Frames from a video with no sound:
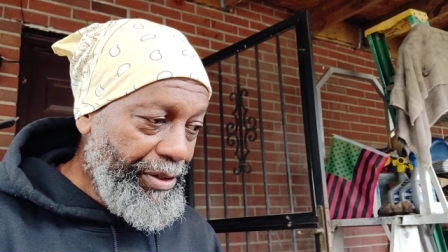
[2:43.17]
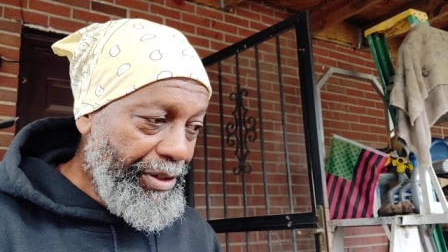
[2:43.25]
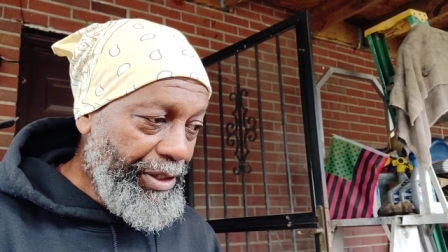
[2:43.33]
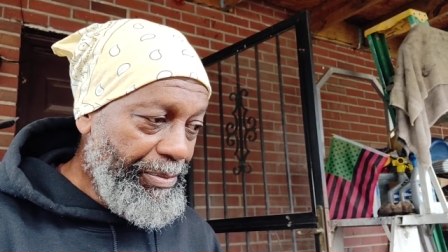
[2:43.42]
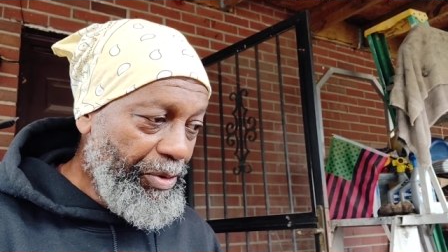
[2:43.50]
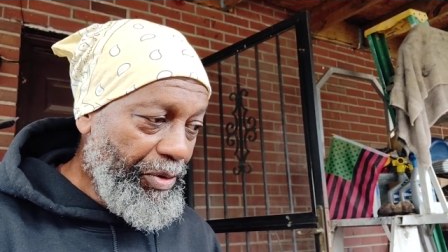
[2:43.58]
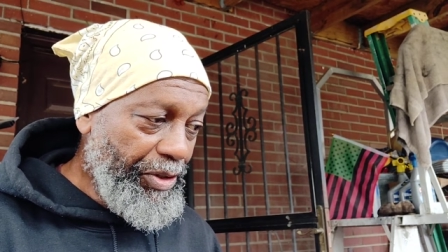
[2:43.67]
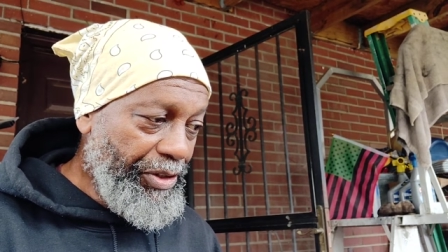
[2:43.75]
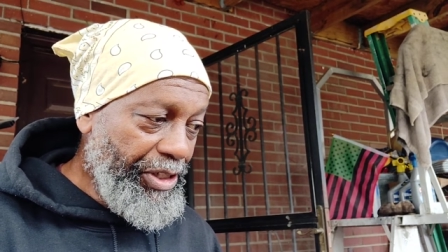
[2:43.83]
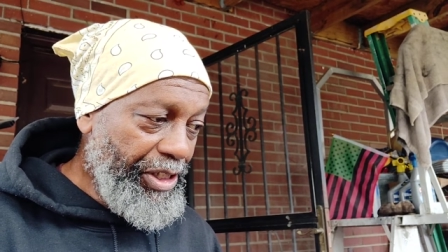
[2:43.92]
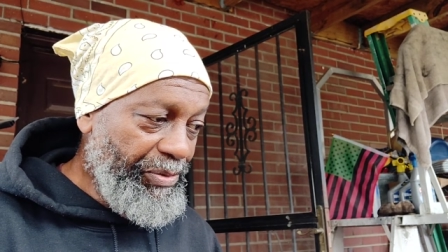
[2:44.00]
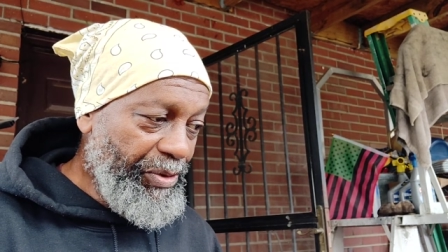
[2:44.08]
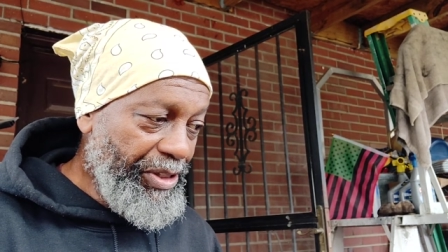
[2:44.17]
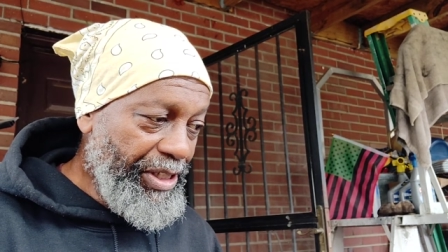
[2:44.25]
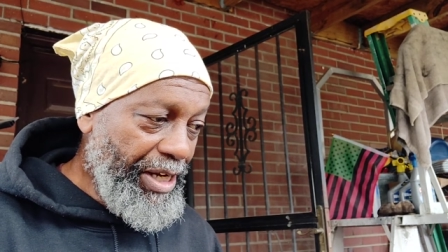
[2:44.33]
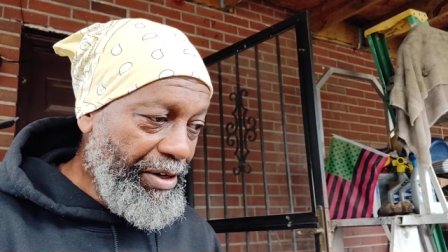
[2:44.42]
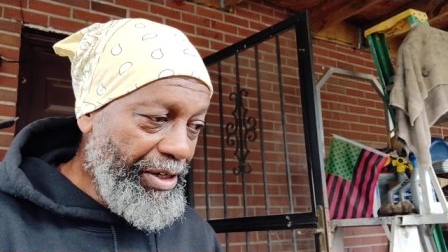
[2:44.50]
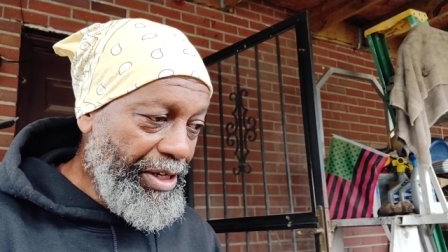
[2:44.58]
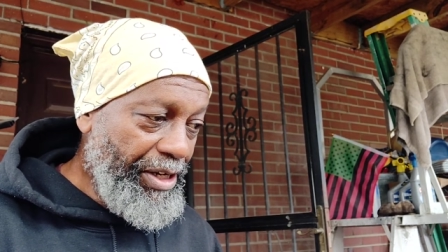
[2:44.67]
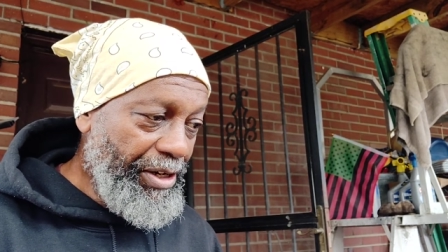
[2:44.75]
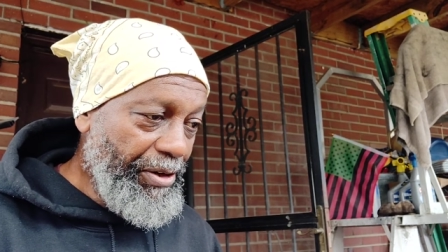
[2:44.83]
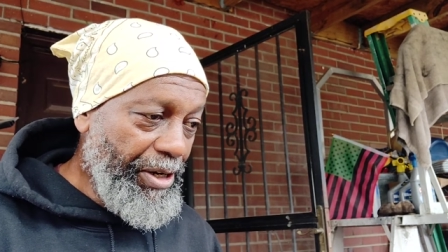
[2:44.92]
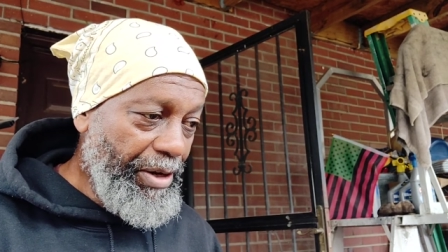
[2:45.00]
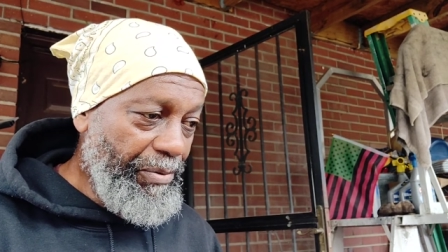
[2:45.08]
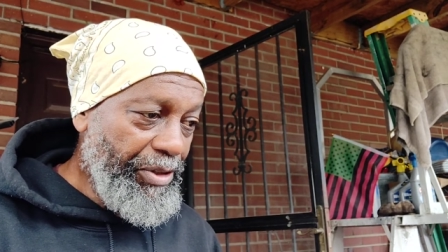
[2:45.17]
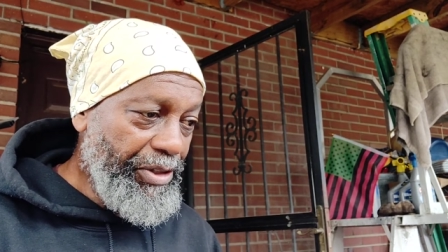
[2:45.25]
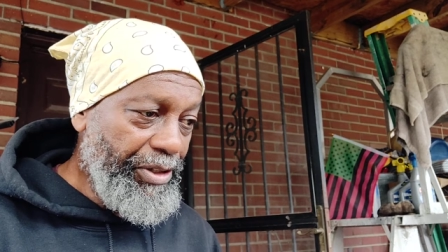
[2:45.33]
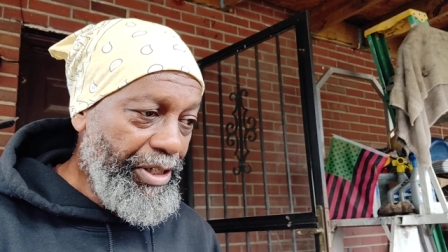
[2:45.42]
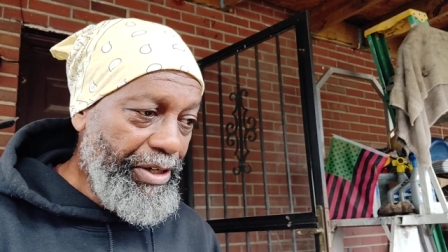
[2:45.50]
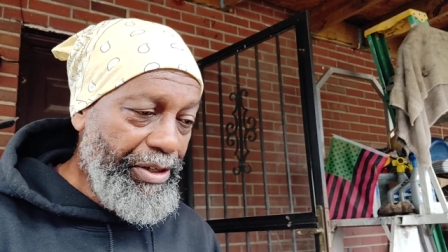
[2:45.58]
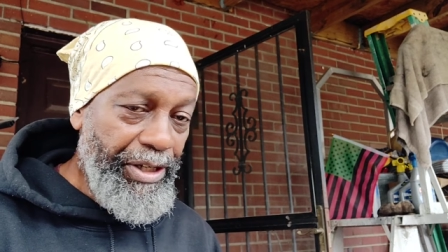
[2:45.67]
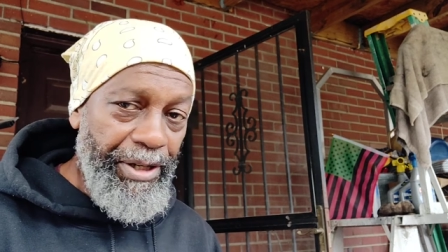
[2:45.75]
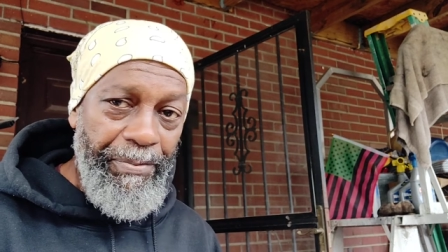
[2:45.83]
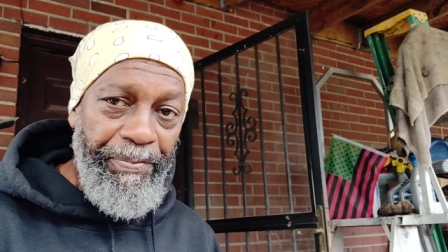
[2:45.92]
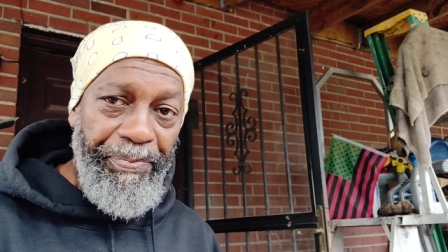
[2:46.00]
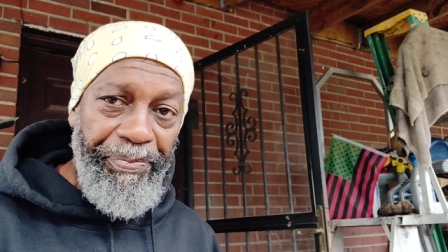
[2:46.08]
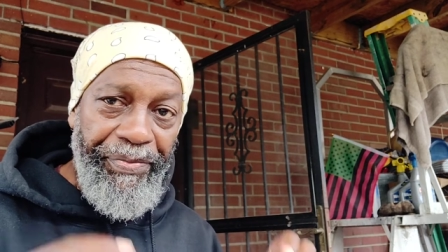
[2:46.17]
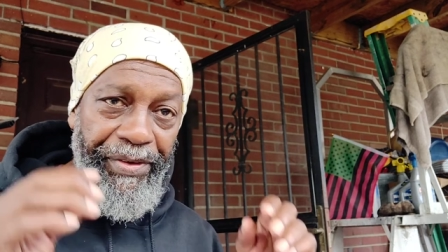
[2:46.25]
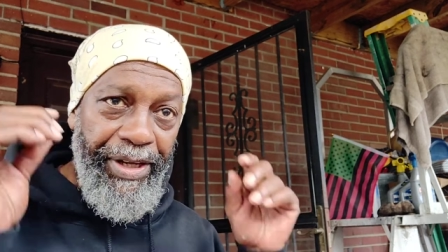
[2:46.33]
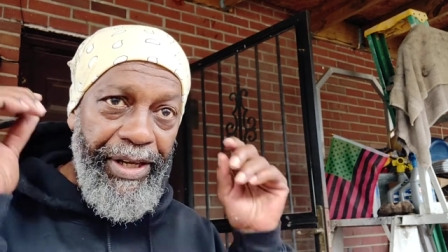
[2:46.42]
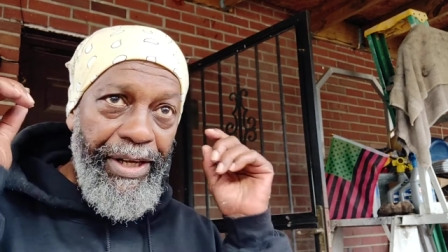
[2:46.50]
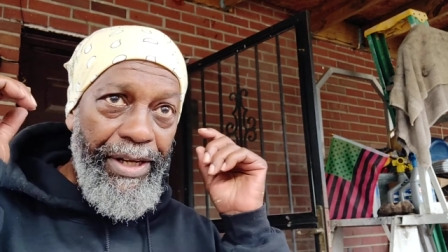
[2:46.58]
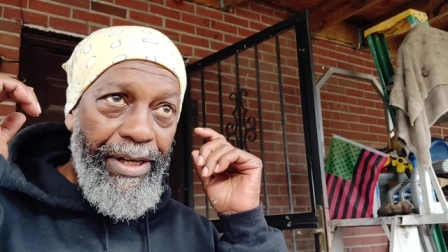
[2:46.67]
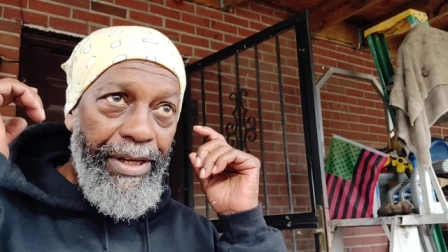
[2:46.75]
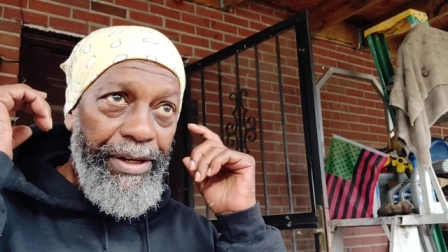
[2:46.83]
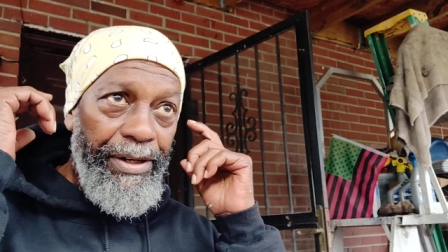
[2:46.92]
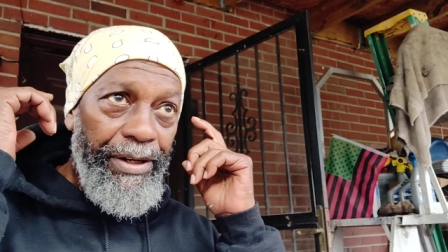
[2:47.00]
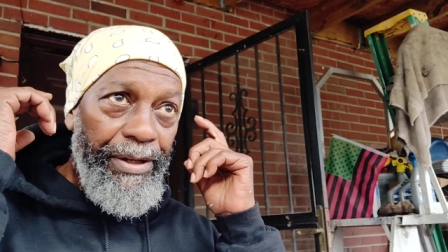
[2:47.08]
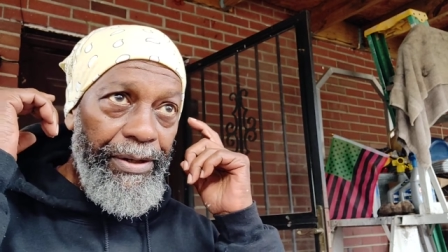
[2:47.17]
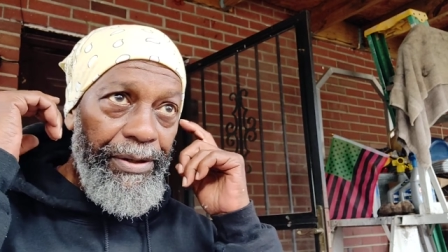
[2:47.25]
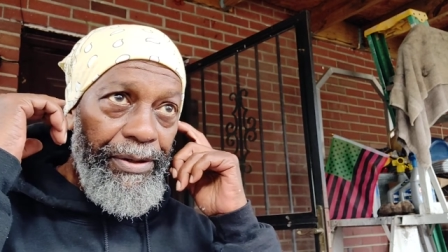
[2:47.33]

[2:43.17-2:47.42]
yeah, because these was down here. I wasn't down there. I had uh,